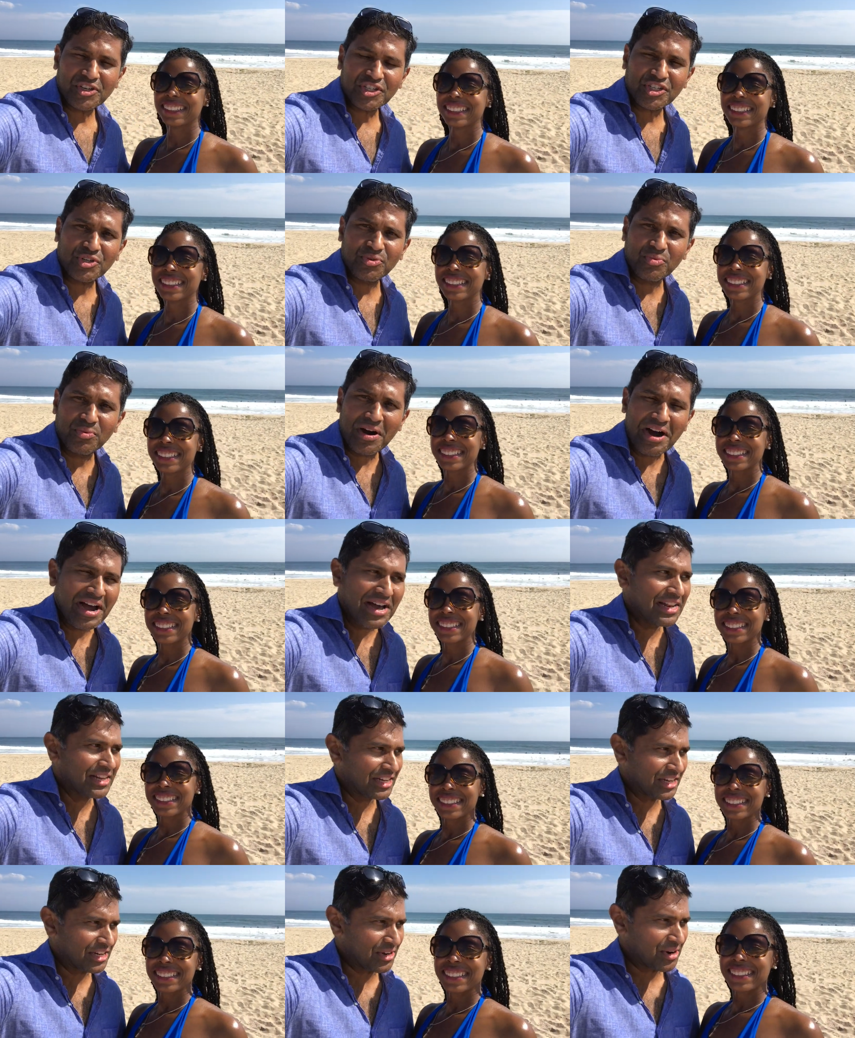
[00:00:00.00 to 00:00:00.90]
Speaker 1: just a
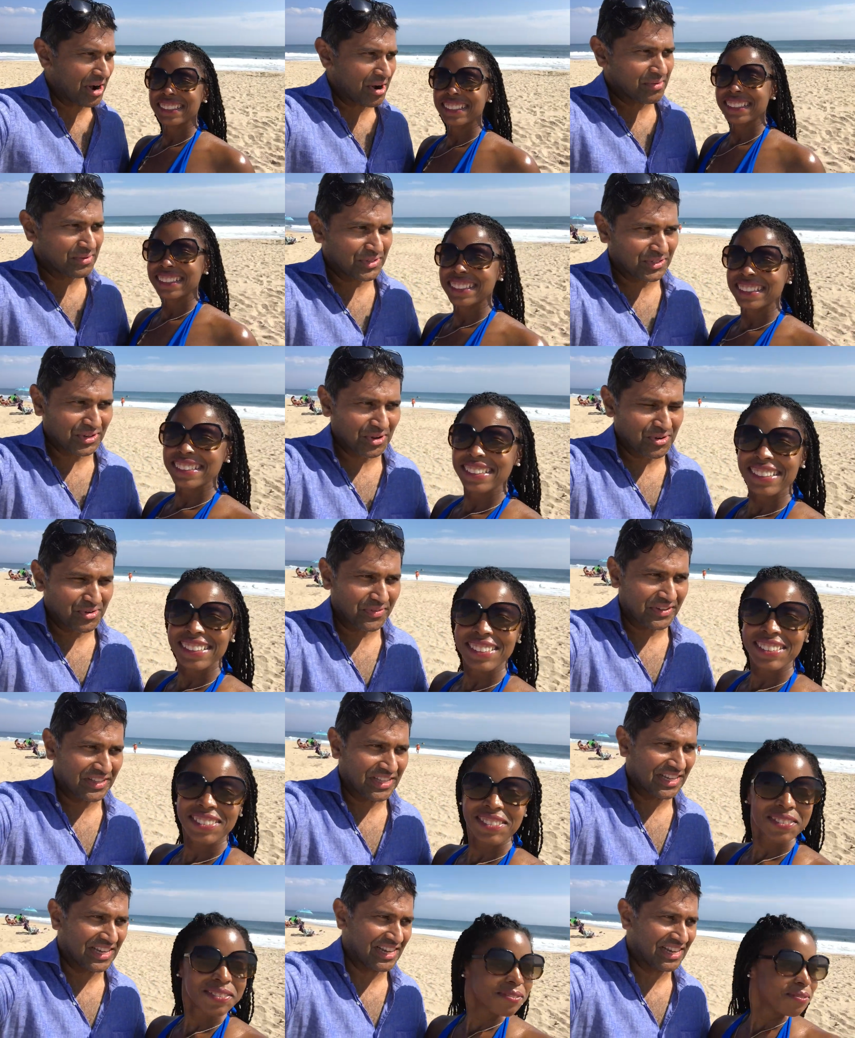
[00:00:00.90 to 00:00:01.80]
while ago, I was over
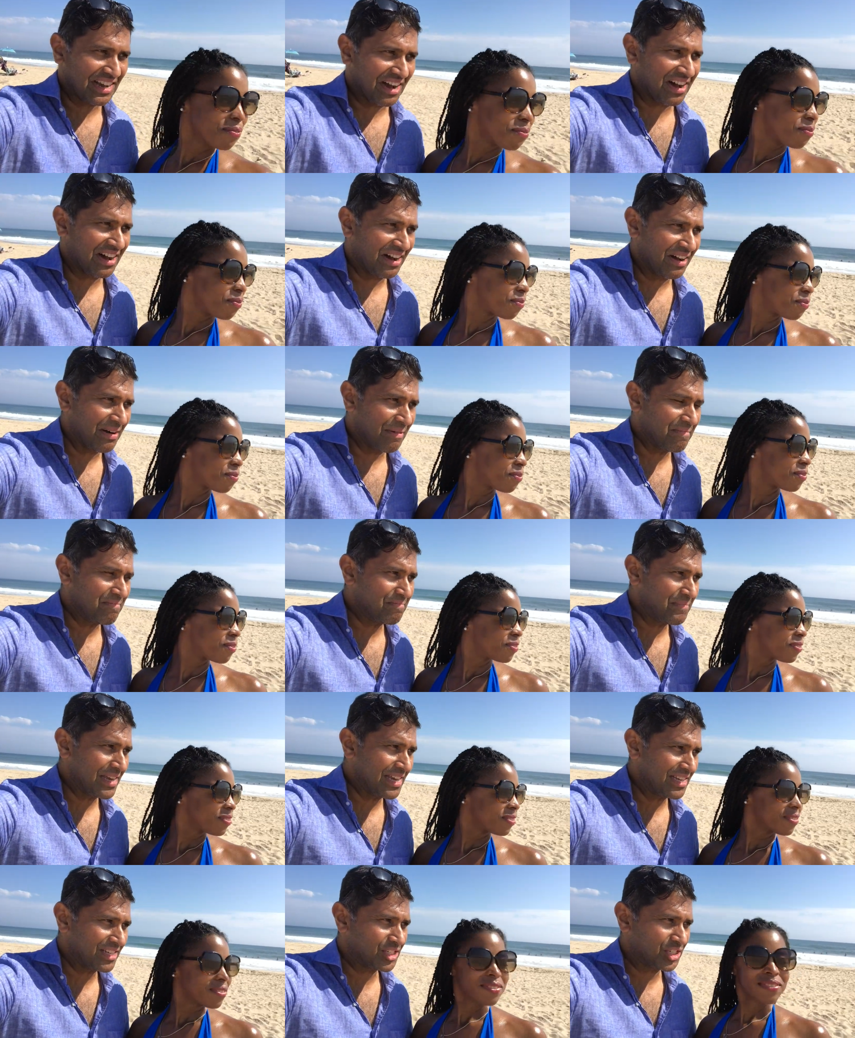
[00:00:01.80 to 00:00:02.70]
the uh,
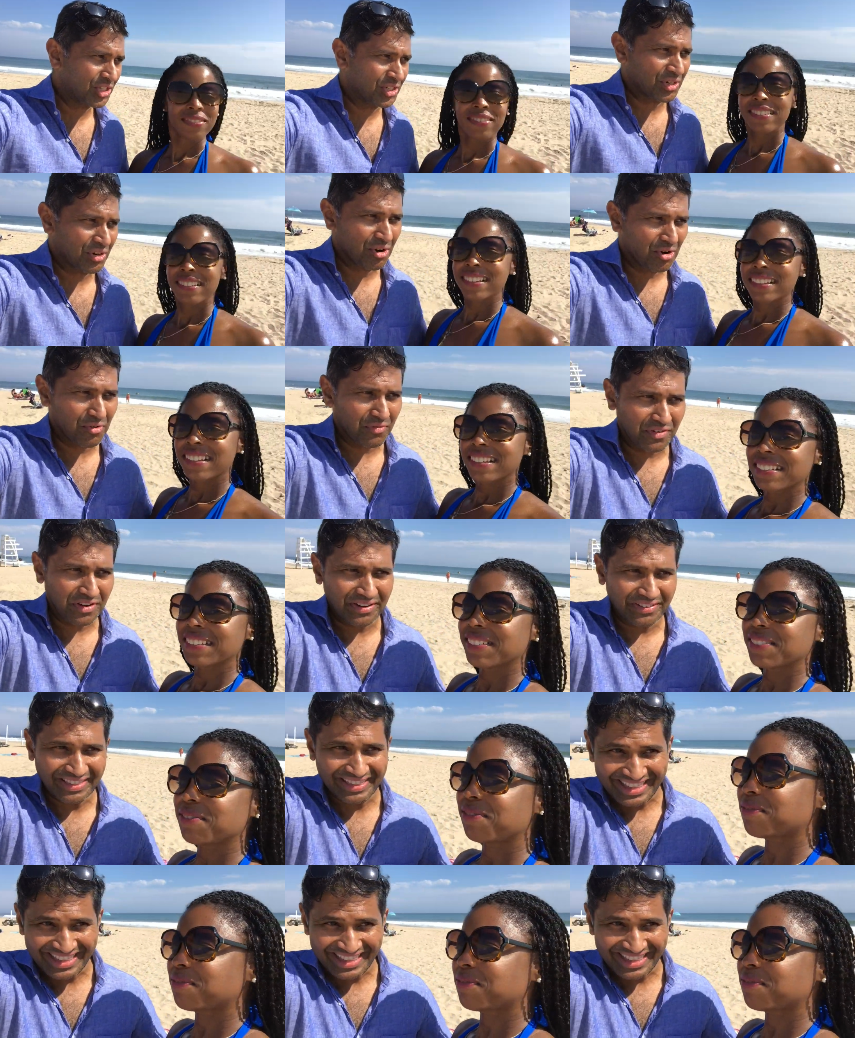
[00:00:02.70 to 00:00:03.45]
beach over